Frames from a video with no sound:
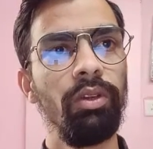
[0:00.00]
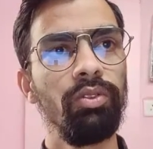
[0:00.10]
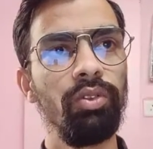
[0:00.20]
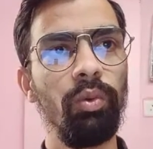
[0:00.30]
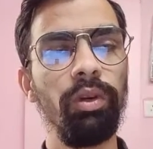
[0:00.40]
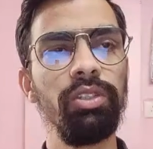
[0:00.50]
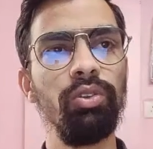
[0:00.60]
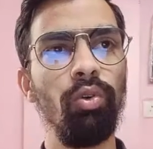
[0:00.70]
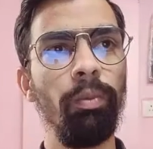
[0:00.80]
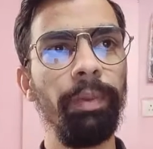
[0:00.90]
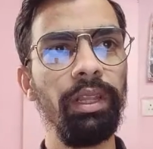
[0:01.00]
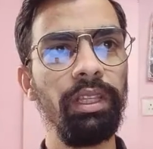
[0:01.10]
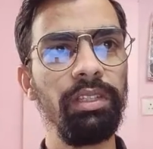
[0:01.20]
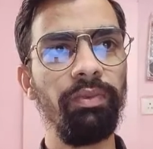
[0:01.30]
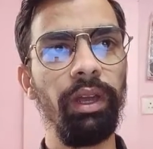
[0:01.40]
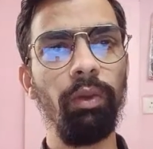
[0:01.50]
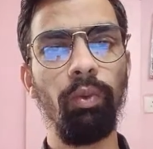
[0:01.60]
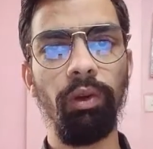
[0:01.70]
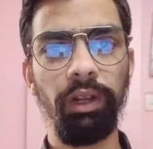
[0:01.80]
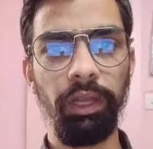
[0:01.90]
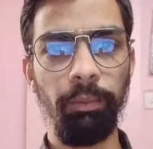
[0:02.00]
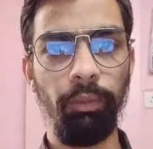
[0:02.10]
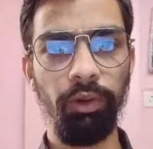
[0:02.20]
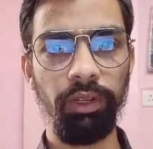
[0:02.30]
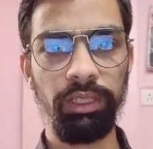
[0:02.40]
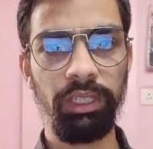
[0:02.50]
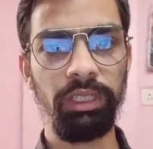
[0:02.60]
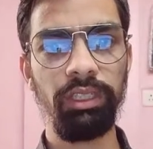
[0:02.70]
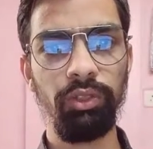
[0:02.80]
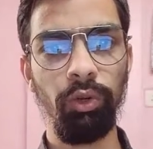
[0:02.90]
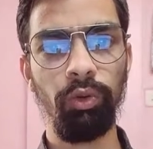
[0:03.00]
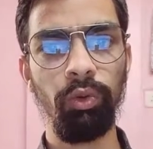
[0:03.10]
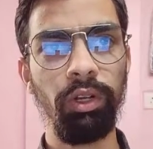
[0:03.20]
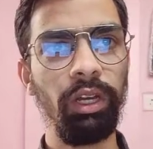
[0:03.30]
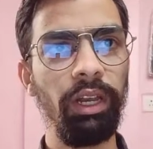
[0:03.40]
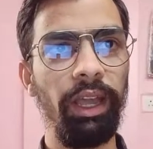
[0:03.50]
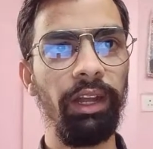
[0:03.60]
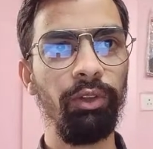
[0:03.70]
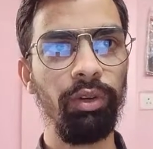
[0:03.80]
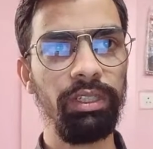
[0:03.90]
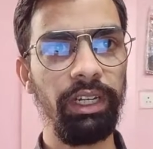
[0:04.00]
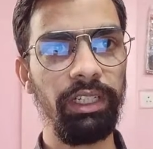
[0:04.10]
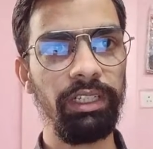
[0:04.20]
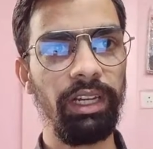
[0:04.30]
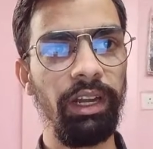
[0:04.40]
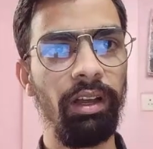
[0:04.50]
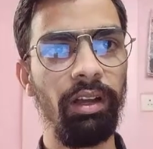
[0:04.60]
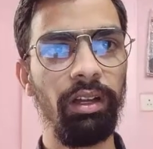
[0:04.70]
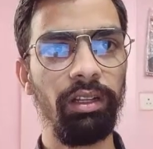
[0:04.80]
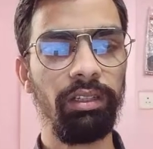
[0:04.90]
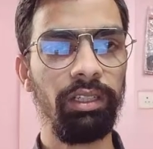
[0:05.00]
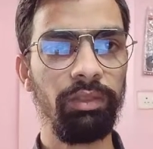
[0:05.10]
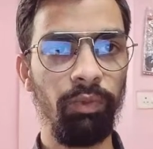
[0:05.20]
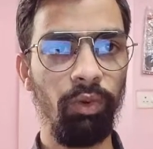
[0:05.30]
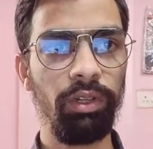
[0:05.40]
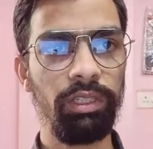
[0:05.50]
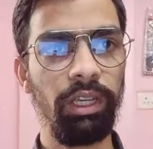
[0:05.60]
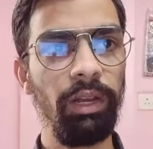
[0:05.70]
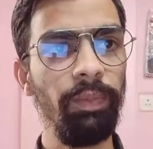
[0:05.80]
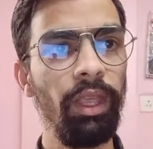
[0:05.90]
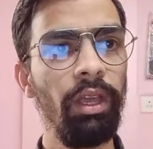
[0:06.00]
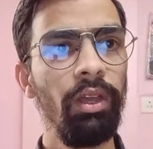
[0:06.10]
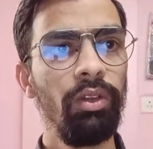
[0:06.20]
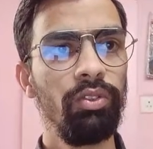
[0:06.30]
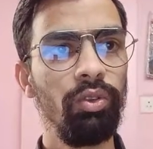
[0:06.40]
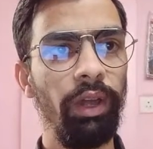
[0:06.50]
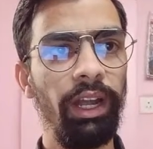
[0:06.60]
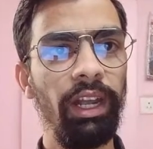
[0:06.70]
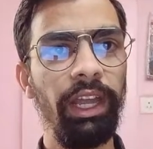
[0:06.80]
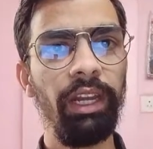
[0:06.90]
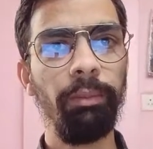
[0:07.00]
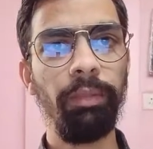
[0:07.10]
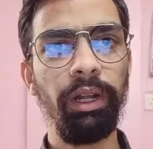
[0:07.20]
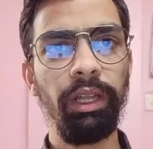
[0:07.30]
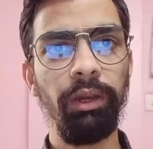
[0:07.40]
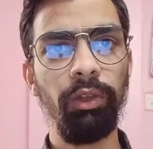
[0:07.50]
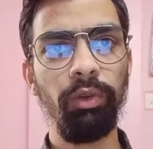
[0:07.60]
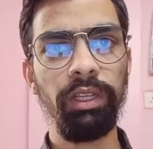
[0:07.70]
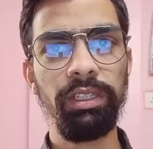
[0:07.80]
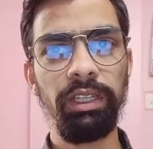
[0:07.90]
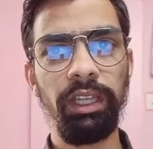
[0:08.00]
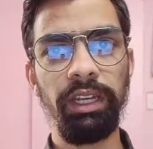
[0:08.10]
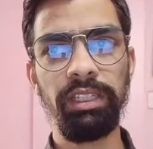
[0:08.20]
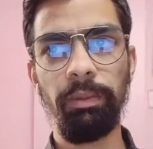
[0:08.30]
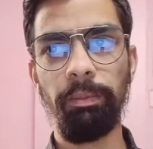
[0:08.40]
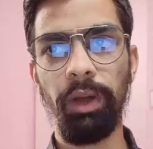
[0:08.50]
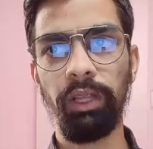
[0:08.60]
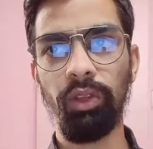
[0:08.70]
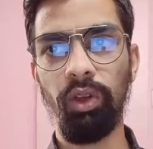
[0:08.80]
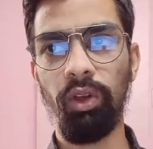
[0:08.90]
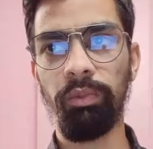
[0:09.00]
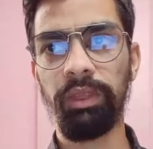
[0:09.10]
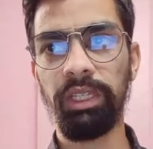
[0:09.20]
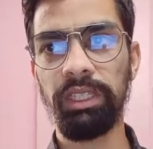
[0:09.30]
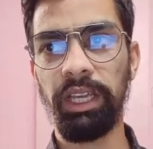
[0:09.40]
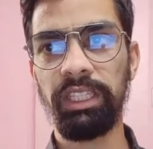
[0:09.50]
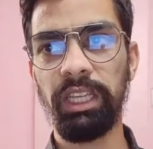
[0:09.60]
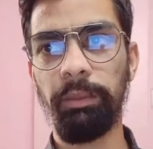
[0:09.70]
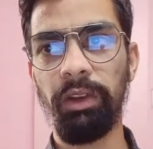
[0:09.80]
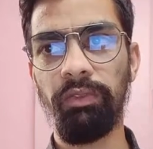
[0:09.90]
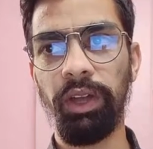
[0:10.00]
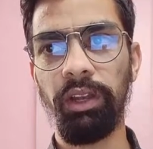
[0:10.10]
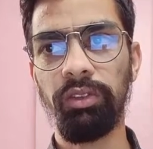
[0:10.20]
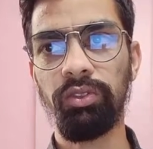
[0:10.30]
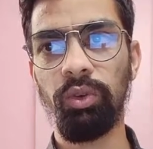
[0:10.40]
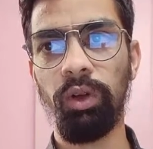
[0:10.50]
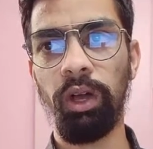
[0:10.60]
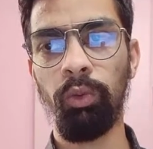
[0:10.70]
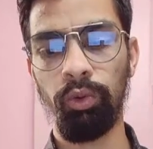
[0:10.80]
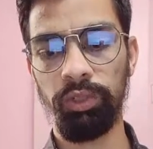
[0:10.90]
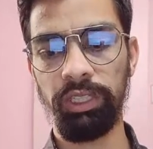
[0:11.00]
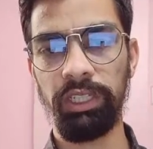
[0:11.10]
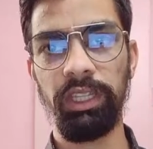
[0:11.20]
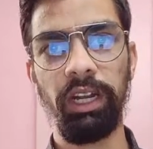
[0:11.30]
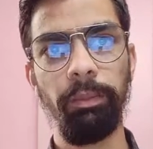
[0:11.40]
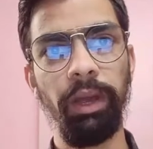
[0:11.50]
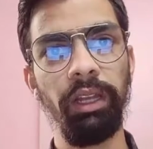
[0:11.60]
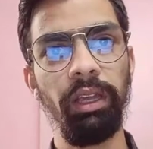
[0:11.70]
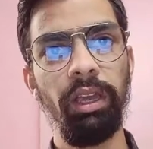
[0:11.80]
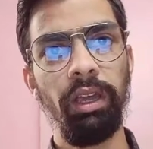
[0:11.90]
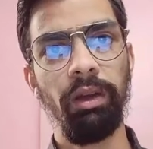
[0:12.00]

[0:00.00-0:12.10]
So once you open this file, what important changes you have to done at your side is just focus here. So at line number 10 you can see there is a path of this XML file. So how to change that path?